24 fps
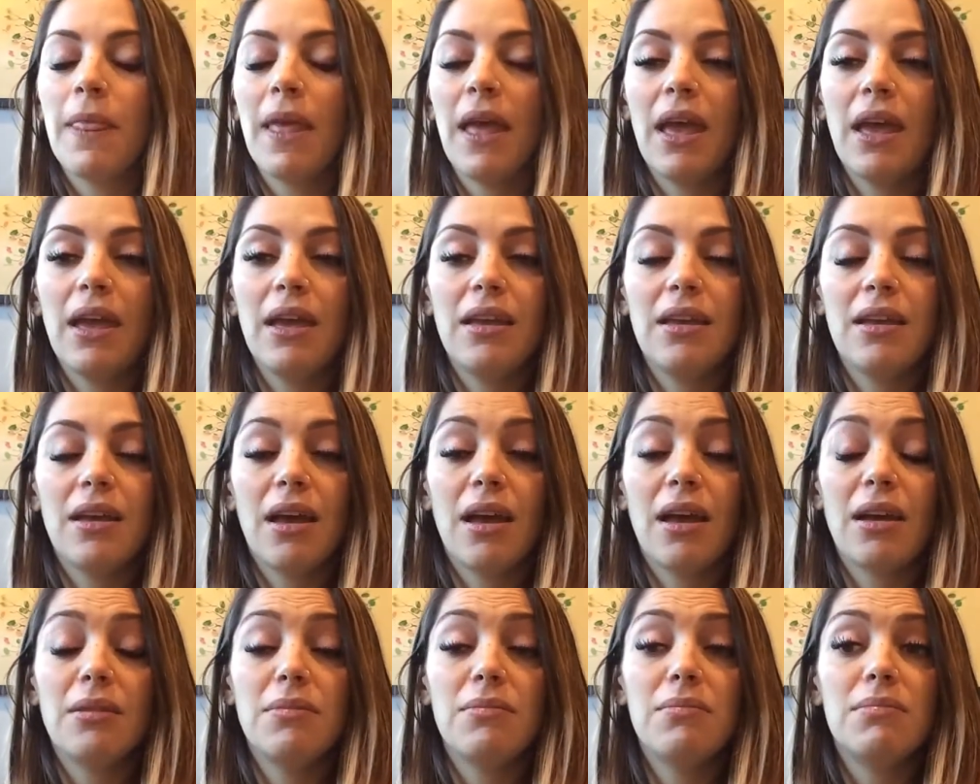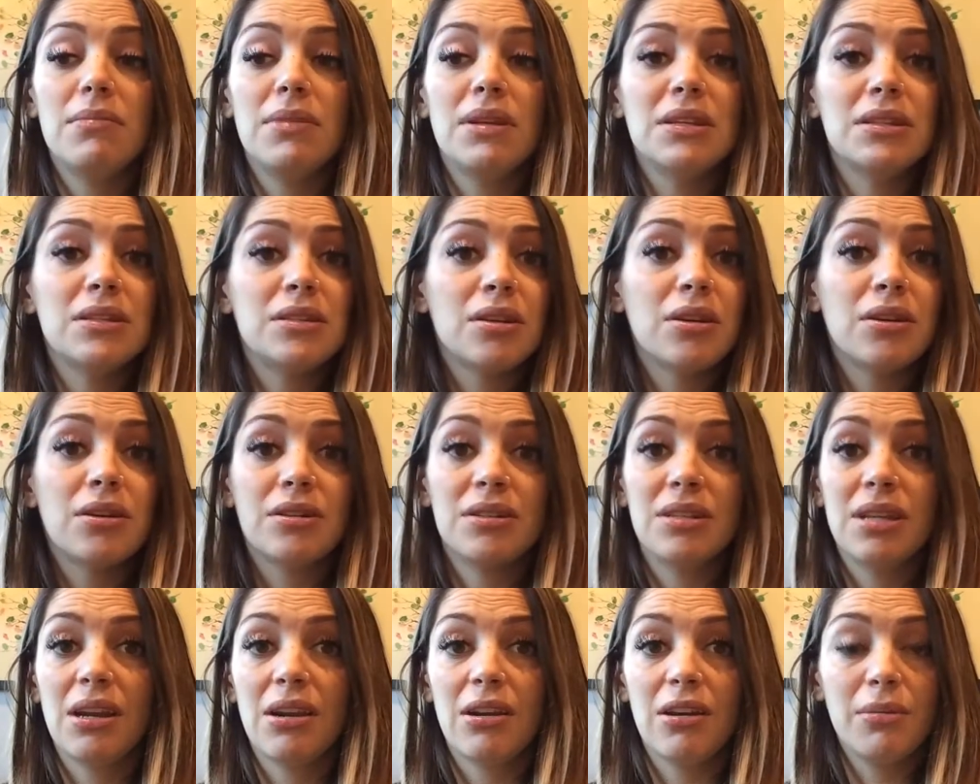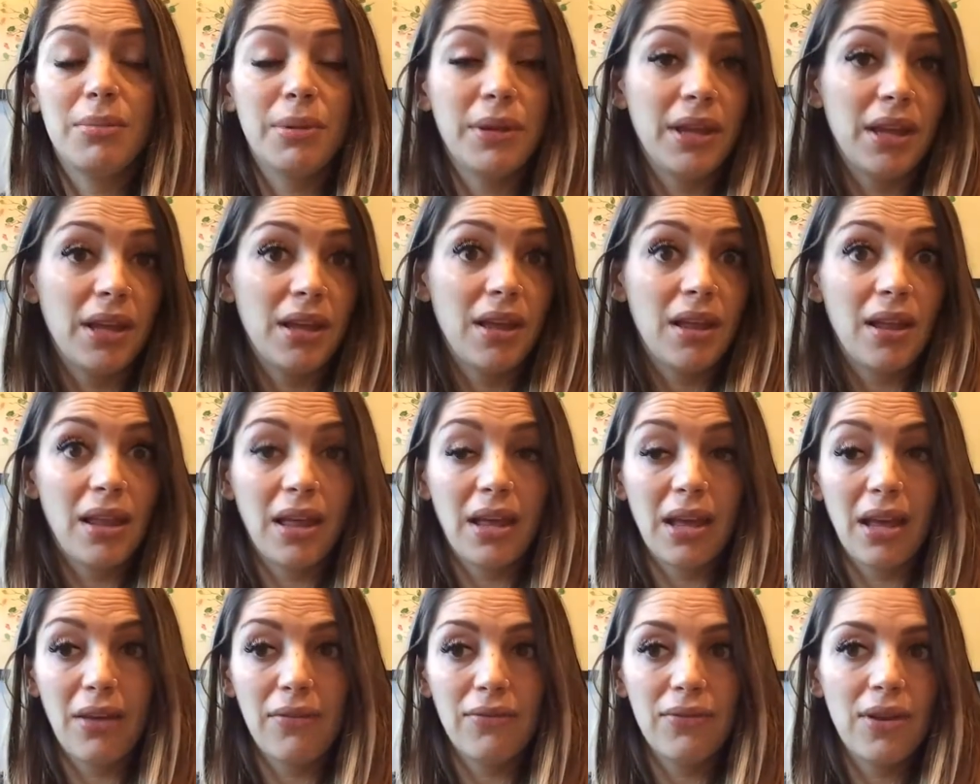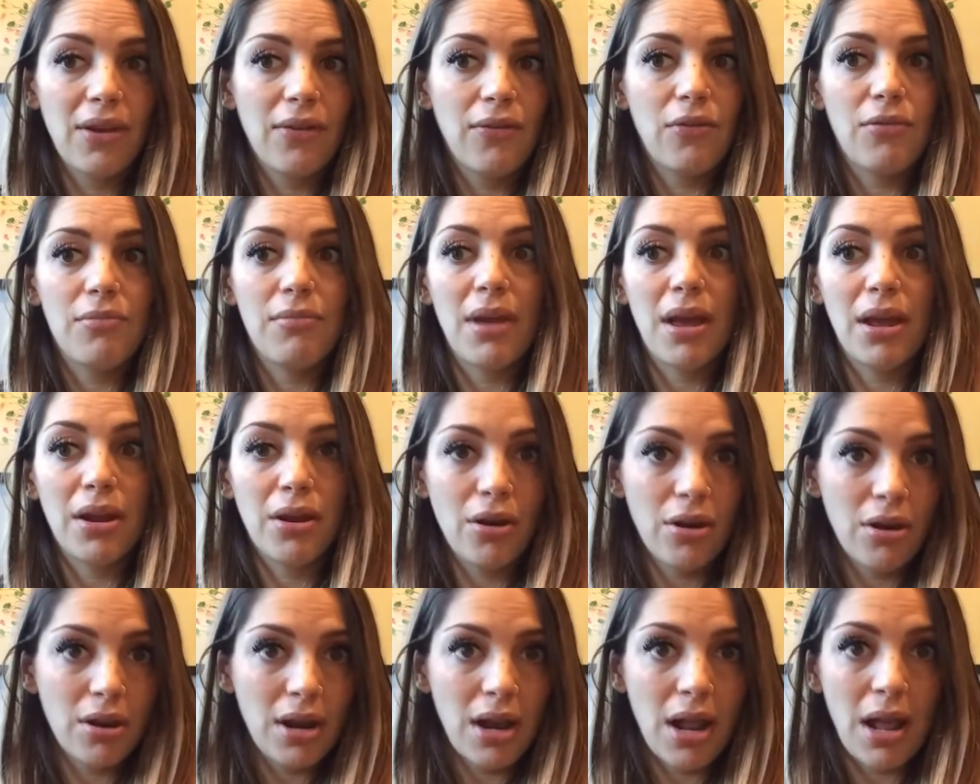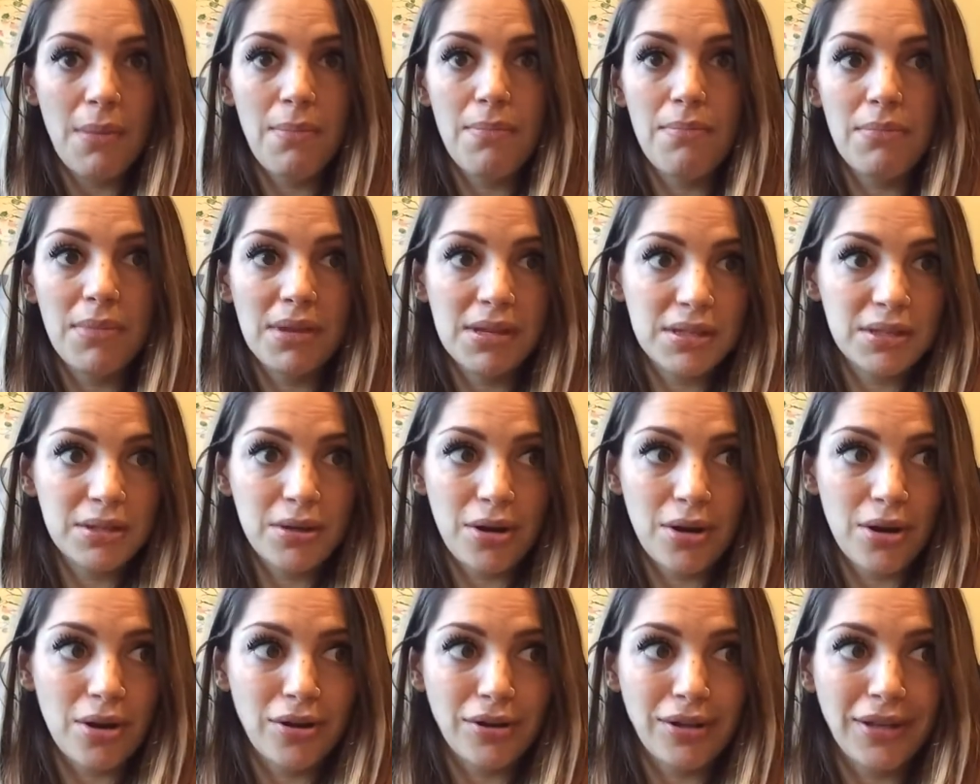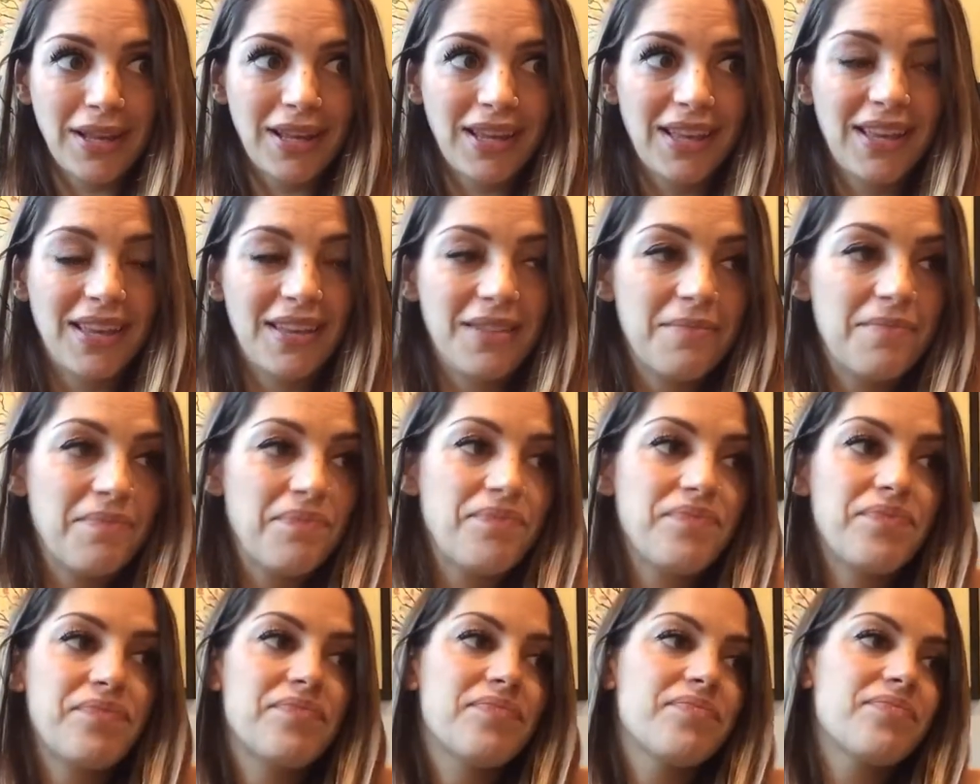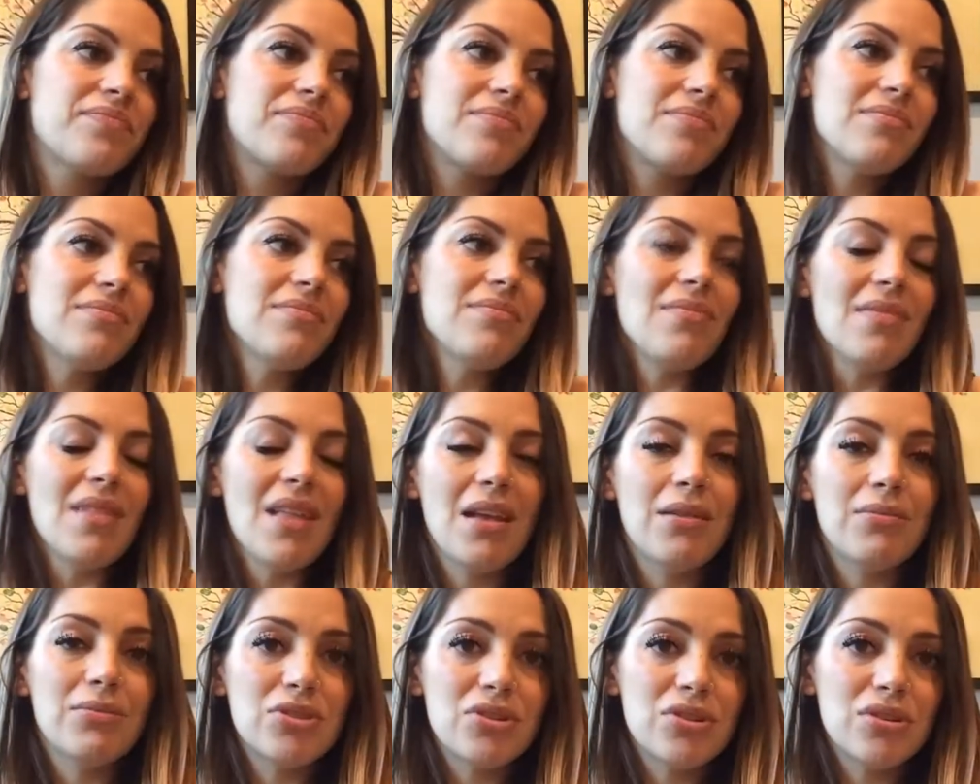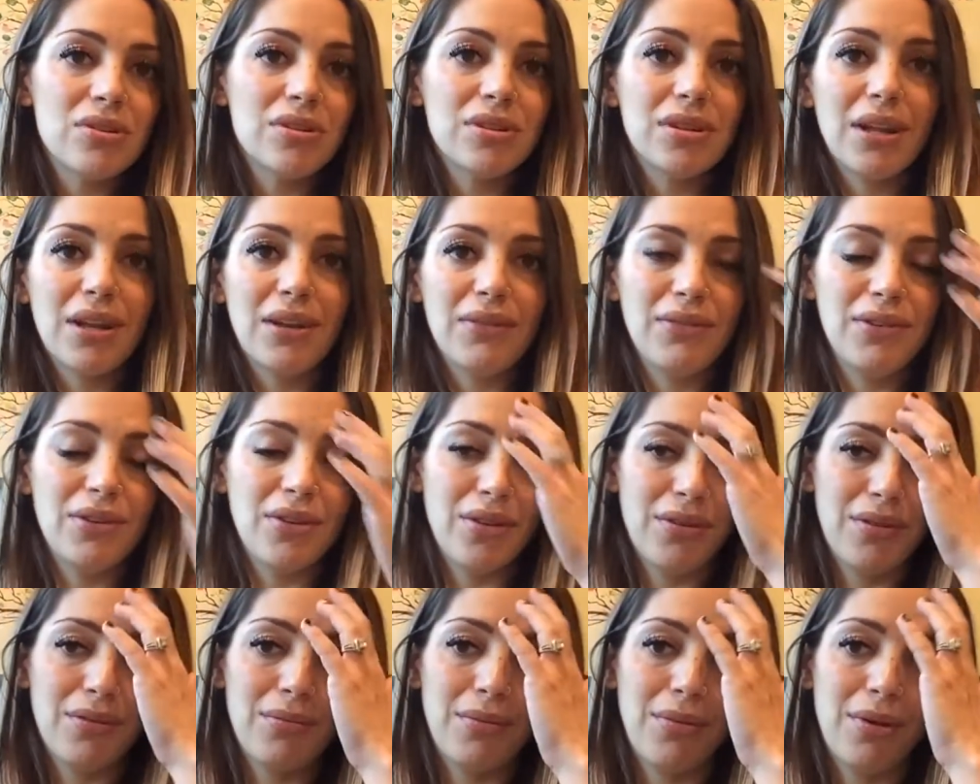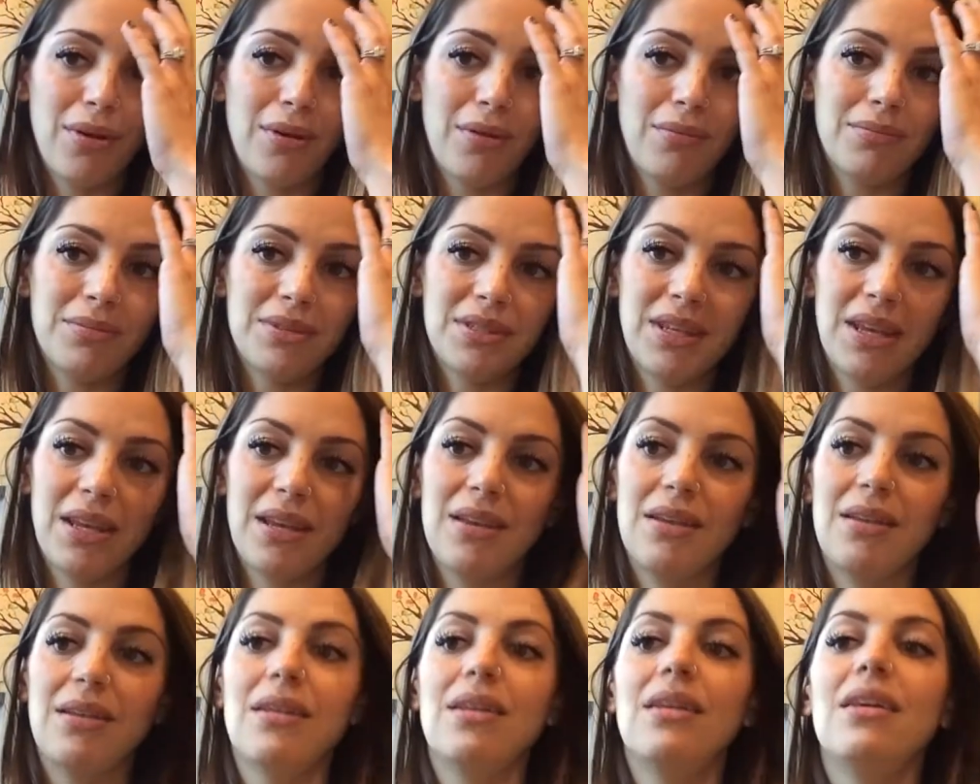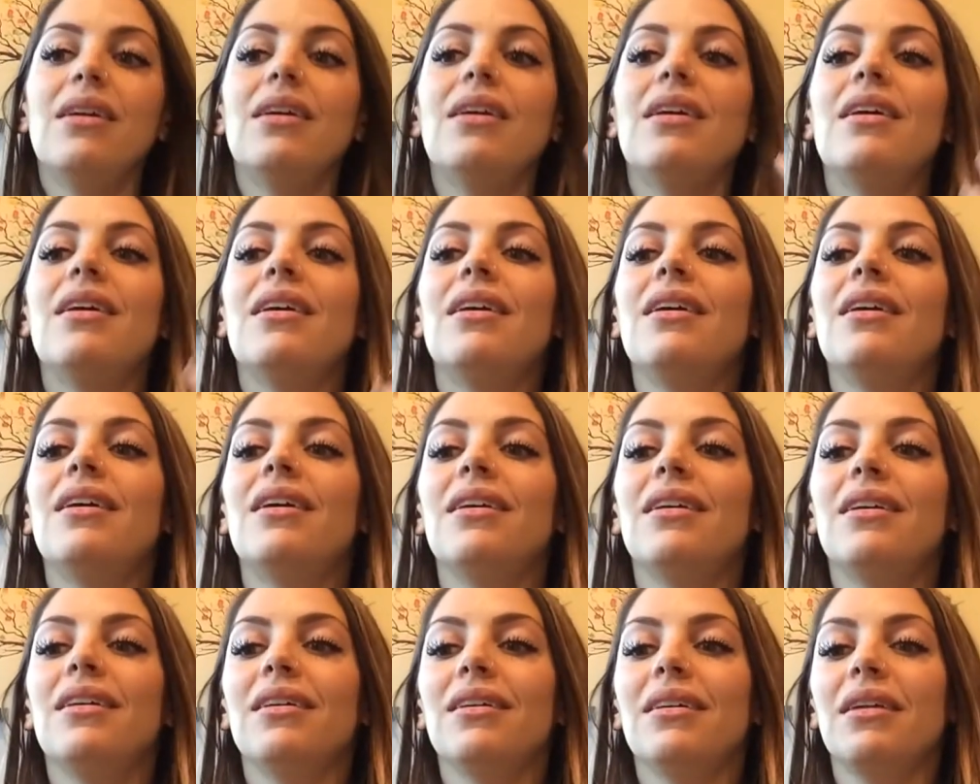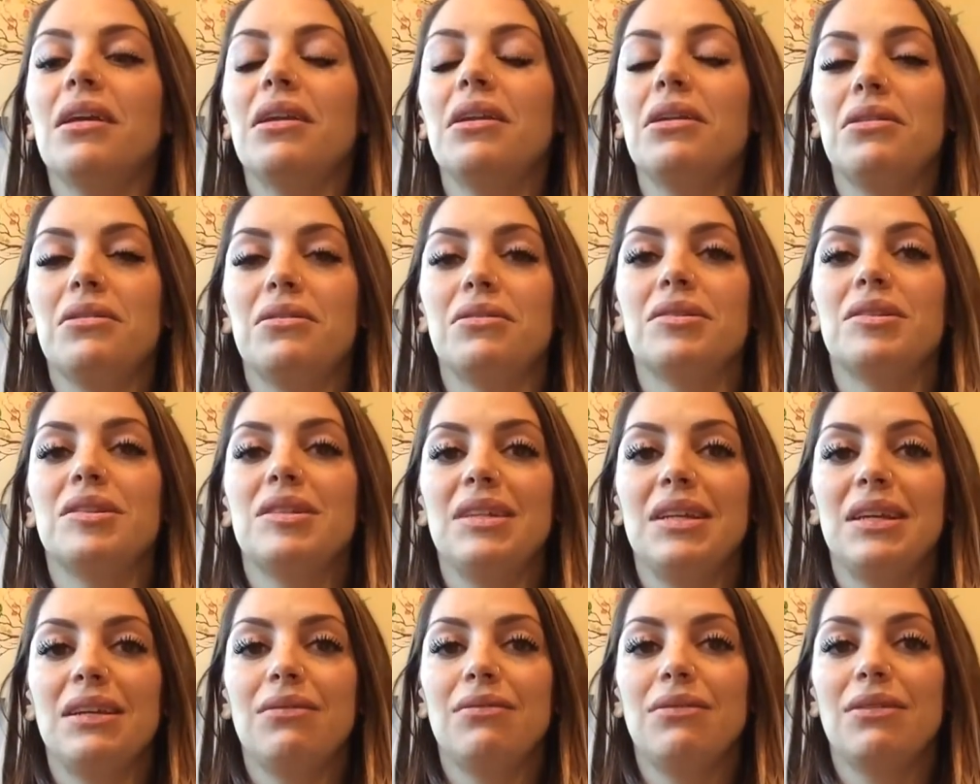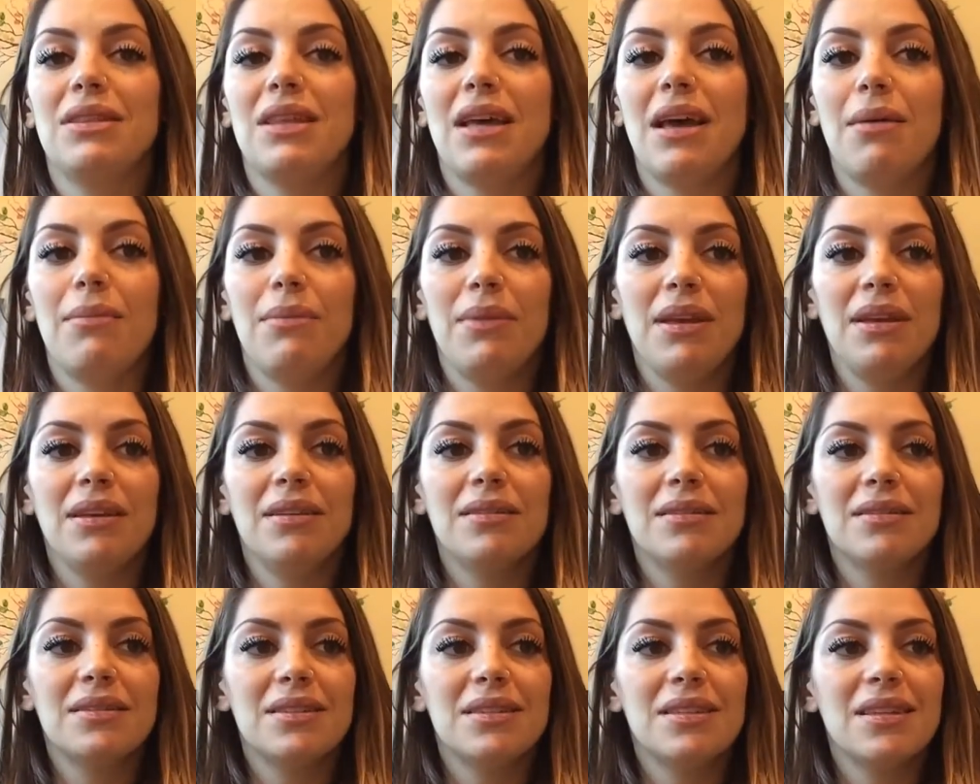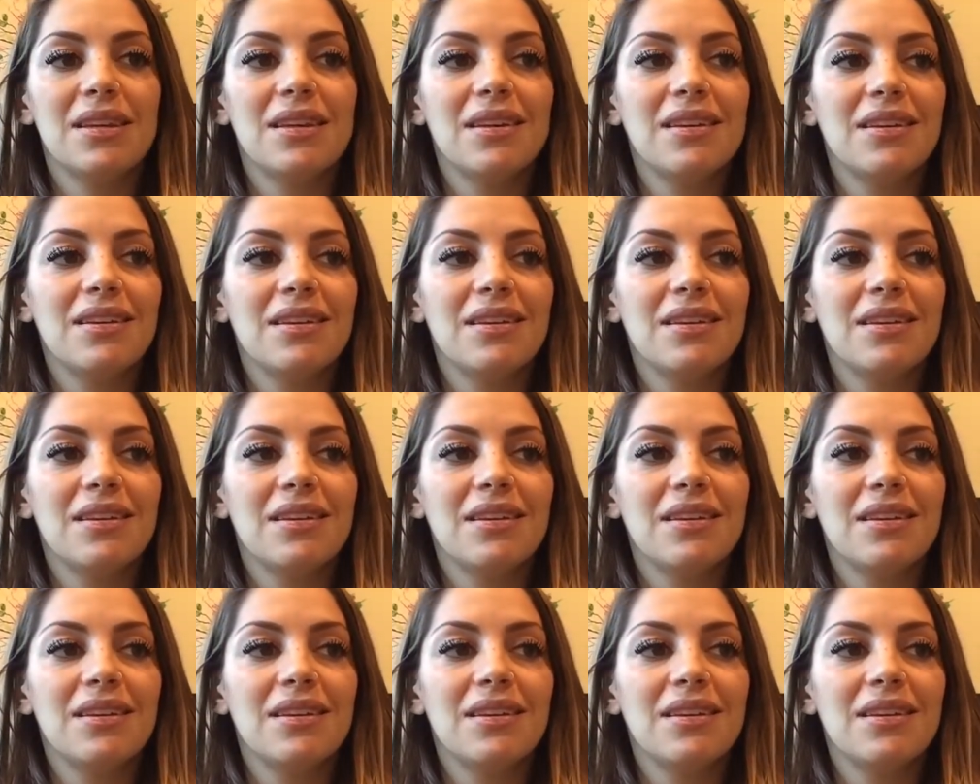I miss her terribly. Like, I've never met her, and I miss her. Like, I'm sure a lot of you other moms can understand what that means.